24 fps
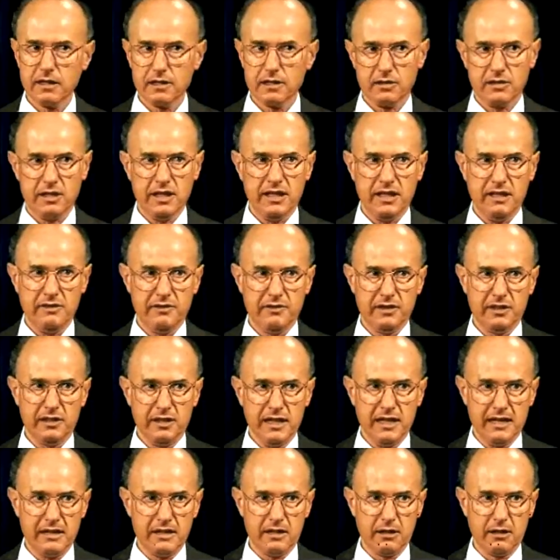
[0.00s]
Think of
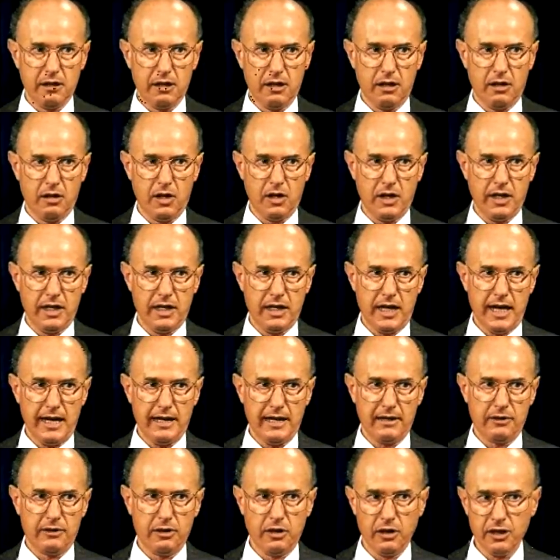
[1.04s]
another line at
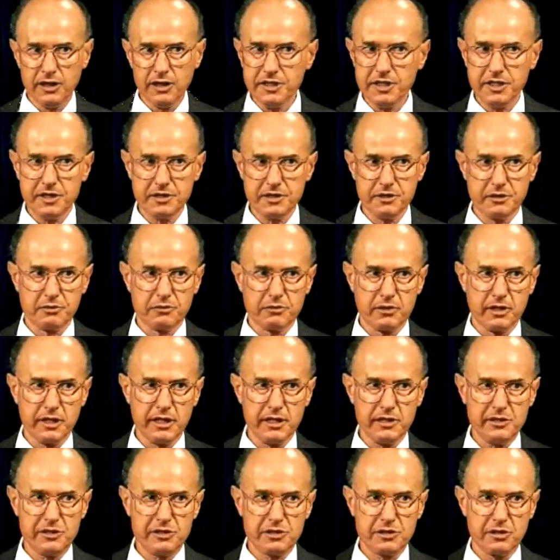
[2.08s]
90
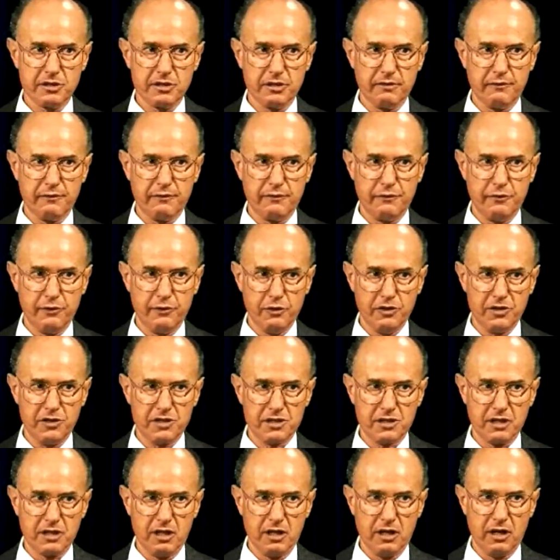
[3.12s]
degrees to the
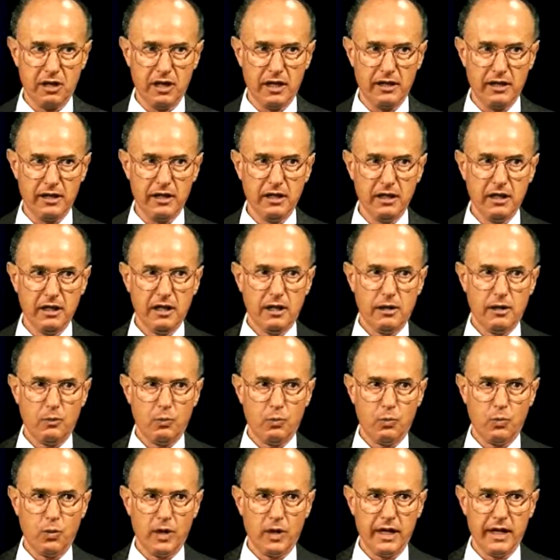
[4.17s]
first line
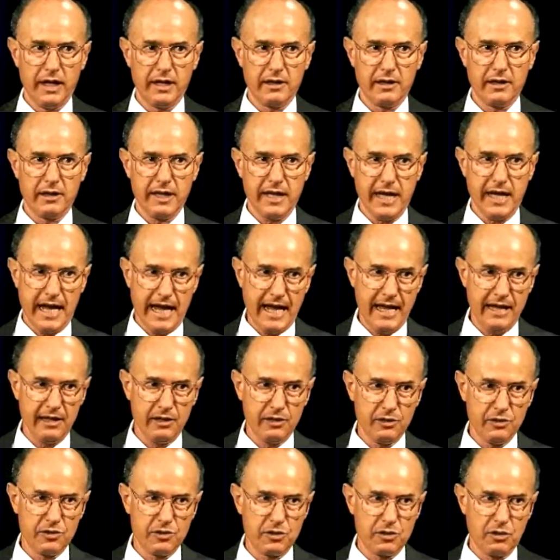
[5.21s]
where the
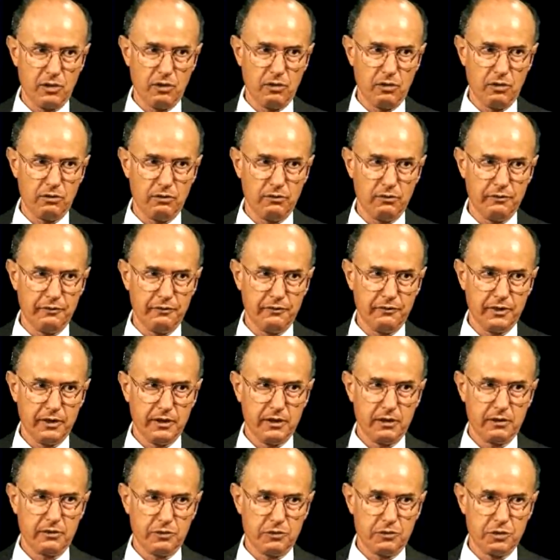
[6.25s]
ends of
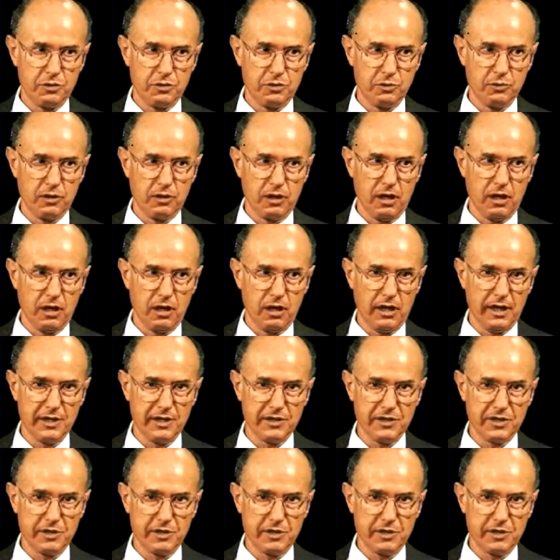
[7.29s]
the two lines